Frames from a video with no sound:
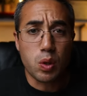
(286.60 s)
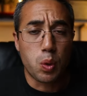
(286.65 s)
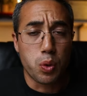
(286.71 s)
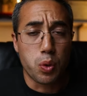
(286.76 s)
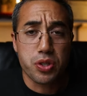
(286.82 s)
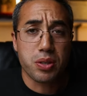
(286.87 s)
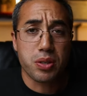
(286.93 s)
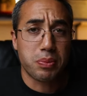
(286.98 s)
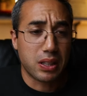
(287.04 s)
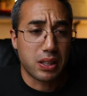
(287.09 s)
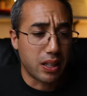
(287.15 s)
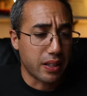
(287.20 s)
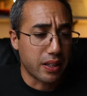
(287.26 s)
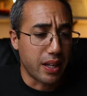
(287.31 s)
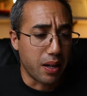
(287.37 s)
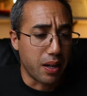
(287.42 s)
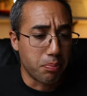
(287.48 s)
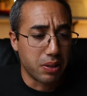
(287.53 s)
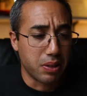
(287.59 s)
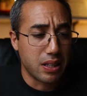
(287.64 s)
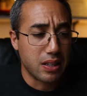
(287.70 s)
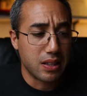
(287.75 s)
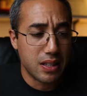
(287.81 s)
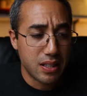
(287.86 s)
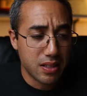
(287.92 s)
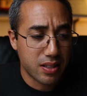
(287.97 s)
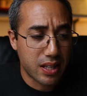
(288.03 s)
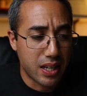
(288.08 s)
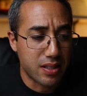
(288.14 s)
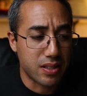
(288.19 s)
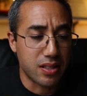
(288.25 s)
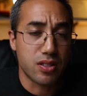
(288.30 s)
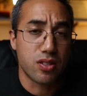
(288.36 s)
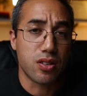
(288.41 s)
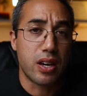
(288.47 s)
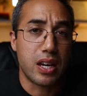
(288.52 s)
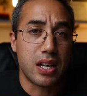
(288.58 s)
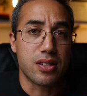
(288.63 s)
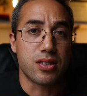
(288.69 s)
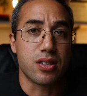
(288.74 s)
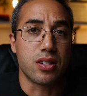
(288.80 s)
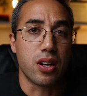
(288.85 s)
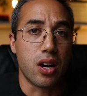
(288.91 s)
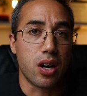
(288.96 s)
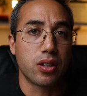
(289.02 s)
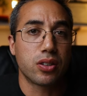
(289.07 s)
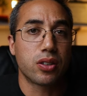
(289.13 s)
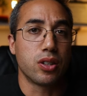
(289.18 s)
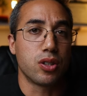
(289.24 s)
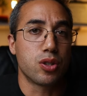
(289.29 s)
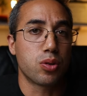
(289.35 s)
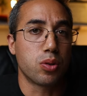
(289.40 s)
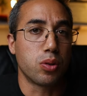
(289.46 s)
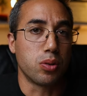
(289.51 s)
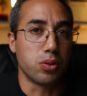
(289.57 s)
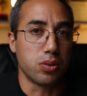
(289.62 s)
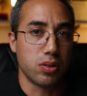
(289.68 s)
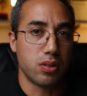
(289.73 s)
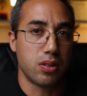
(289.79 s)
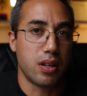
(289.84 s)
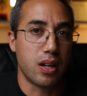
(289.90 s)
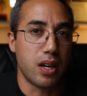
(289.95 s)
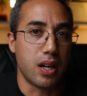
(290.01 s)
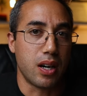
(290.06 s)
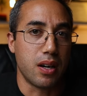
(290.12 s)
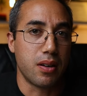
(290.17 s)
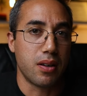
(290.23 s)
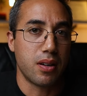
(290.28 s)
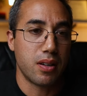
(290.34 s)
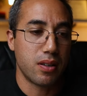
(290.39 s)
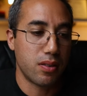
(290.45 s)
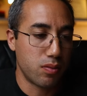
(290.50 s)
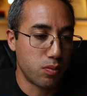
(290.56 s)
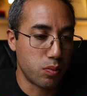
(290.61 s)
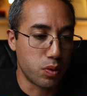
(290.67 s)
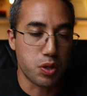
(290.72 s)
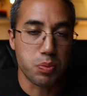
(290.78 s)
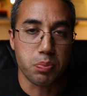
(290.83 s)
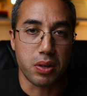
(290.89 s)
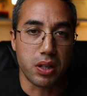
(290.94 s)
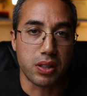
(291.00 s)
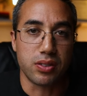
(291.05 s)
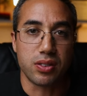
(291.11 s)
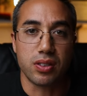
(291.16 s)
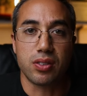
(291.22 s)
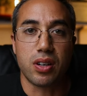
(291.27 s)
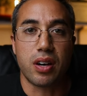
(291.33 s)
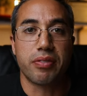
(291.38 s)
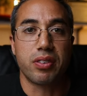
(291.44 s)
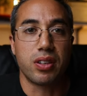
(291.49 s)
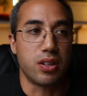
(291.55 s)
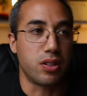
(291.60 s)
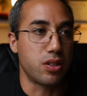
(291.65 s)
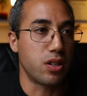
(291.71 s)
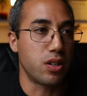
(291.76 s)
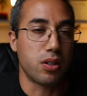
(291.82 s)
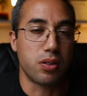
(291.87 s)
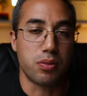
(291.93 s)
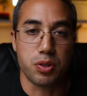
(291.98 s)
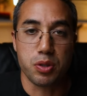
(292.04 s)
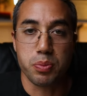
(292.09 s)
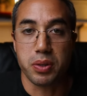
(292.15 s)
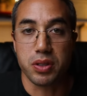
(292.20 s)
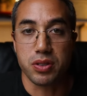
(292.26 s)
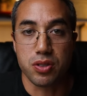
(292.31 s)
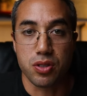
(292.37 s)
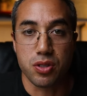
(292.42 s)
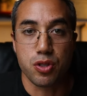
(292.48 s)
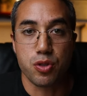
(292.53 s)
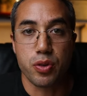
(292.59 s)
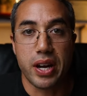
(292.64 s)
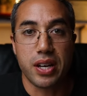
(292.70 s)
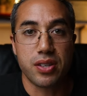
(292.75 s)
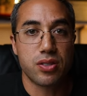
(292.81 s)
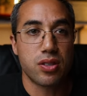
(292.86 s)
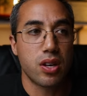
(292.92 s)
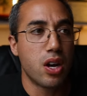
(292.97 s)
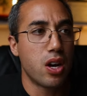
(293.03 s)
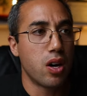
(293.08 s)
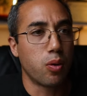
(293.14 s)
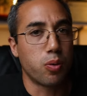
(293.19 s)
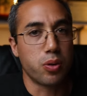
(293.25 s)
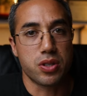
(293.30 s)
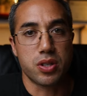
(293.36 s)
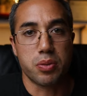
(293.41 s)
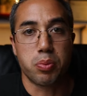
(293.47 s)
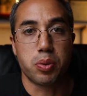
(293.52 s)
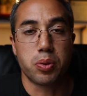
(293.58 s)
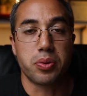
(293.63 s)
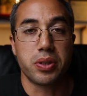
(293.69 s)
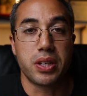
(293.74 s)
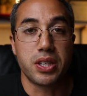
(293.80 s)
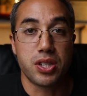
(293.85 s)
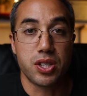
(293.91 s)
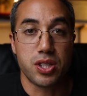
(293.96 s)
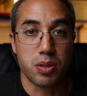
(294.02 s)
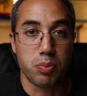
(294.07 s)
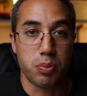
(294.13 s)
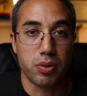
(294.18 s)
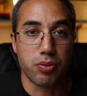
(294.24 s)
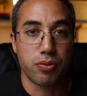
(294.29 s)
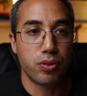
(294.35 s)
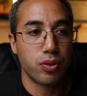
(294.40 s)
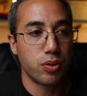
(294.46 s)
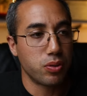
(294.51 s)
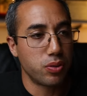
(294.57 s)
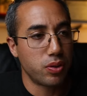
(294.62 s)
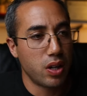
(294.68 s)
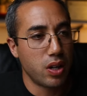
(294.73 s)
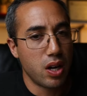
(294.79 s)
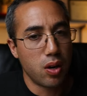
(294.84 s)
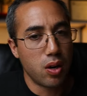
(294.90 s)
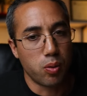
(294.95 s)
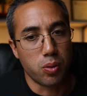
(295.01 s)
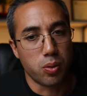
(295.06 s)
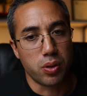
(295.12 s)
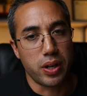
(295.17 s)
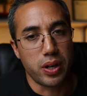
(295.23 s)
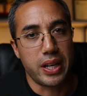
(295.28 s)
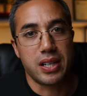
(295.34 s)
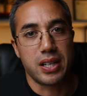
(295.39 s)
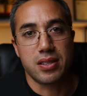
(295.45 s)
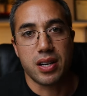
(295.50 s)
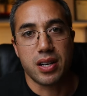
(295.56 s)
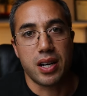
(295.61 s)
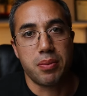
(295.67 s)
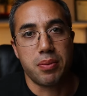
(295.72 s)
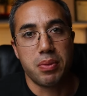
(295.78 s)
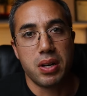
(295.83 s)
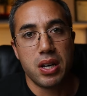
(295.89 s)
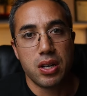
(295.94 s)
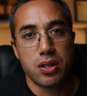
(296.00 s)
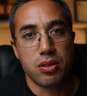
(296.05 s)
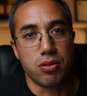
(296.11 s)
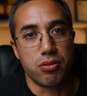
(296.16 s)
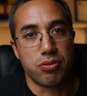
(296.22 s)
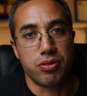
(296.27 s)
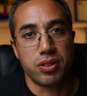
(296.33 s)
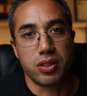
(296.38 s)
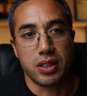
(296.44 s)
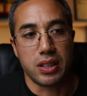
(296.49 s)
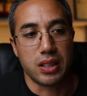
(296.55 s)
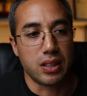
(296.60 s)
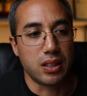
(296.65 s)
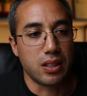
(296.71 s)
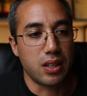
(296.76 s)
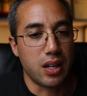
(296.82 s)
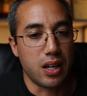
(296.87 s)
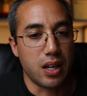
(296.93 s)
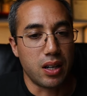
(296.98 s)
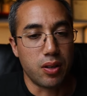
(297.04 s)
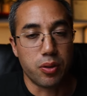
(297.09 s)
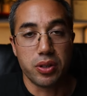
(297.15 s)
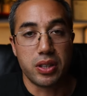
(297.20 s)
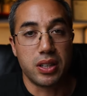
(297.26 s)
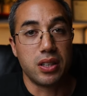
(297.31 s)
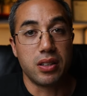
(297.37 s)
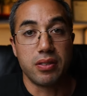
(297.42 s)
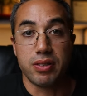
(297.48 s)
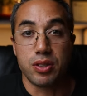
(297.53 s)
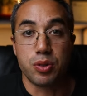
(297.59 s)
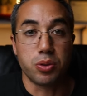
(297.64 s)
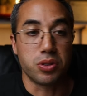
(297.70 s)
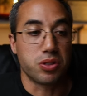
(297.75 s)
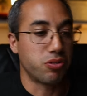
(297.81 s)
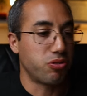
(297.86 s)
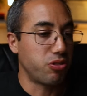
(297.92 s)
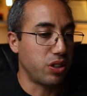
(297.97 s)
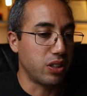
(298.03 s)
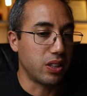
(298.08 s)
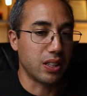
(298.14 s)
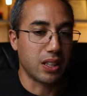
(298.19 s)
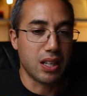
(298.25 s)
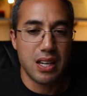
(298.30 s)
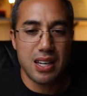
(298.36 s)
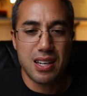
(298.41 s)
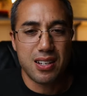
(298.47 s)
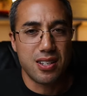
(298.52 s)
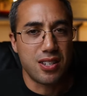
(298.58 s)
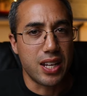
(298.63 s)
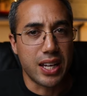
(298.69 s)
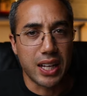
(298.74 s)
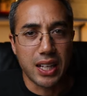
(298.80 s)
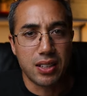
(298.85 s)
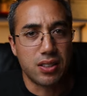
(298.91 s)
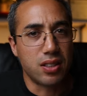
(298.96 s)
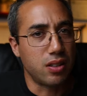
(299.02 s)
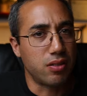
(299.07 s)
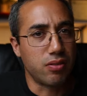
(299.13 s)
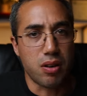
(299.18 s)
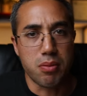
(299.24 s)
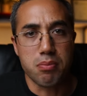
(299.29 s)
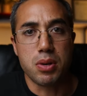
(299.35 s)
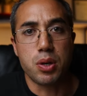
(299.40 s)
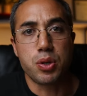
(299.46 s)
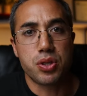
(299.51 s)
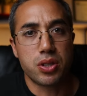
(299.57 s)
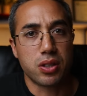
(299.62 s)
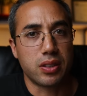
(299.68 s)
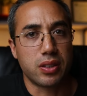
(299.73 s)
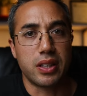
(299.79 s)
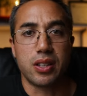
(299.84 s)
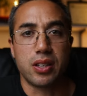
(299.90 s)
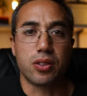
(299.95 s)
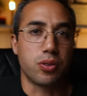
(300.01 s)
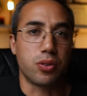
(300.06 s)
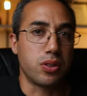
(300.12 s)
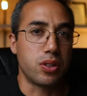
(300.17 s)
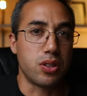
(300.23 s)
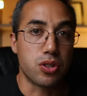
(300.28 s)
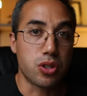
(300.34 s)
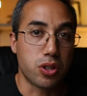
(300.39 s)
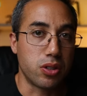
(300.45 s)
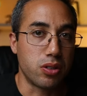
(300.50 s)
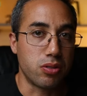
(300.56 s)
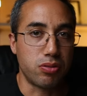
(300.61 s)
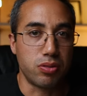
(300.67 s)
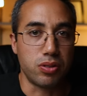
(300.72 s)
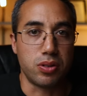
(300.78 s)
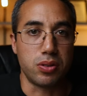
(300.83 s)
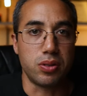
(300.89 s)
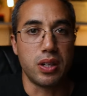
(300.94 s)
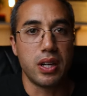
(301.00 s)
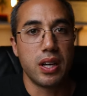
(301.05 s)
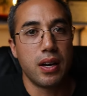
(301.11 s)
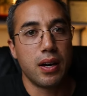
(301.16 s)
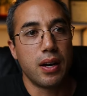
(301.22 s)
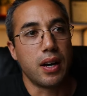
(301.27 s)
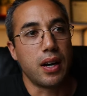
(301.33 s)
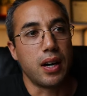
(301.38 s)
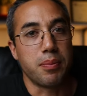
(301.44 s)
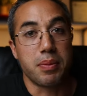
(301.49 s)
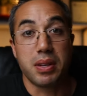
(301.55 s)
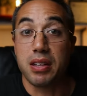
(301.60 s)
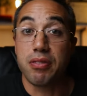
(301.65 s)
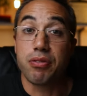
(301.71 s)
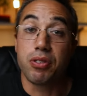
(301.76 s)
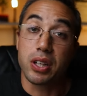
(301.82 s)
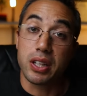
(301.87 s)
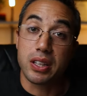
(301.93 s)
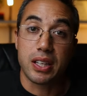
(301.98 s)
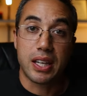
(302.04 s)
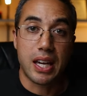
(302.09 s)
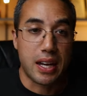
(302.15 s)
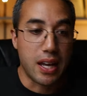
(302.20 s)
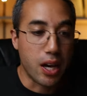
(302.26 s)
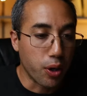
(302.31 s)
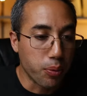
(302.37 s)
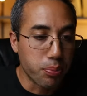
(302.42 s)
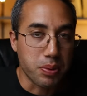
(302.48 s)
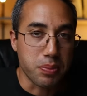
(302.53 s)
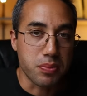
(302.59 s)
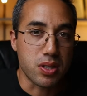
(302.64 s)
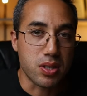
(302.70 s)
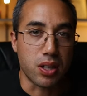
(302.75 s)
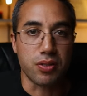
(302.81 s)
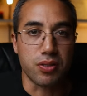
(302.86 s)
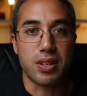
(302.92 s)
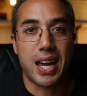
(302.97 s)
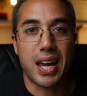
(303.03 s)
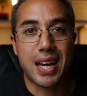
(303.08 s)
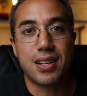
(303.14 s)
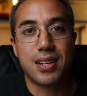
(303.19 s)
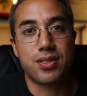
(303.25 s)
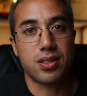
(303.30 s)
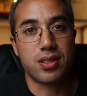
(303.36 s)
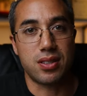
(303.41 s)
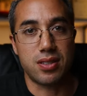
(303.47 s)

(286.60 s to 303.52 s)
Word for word: or something like that. But in this case, it's it's an uncontrolled uh, response. It's often a, a response to stress, or it's a poor relationship with food, or anytime you're feeling uh, or the individual is feeling negative emotionally, they're going to turn to food. Um, and they feel like they can't help themselves and it's